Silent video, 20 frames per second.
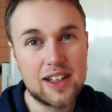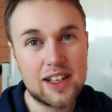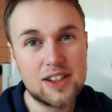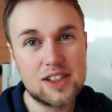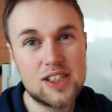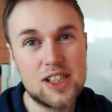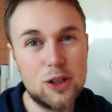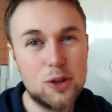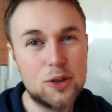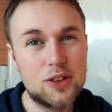
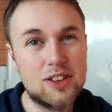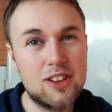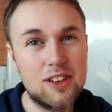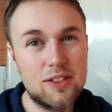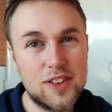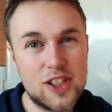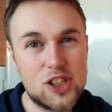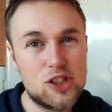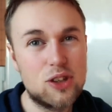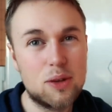in
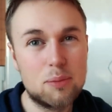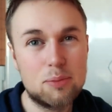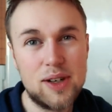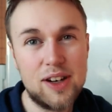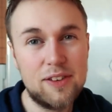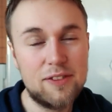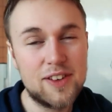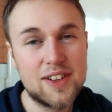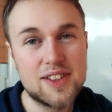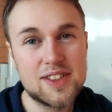total visual
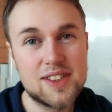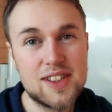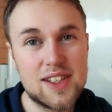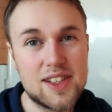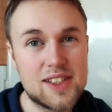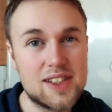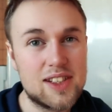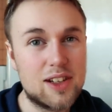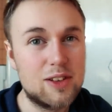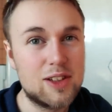
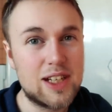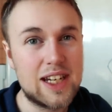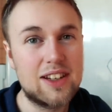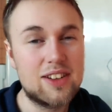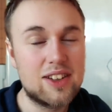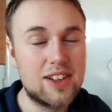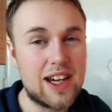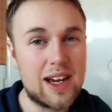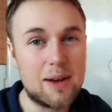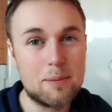preferences
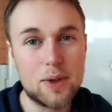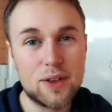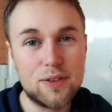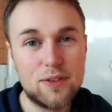unique to them,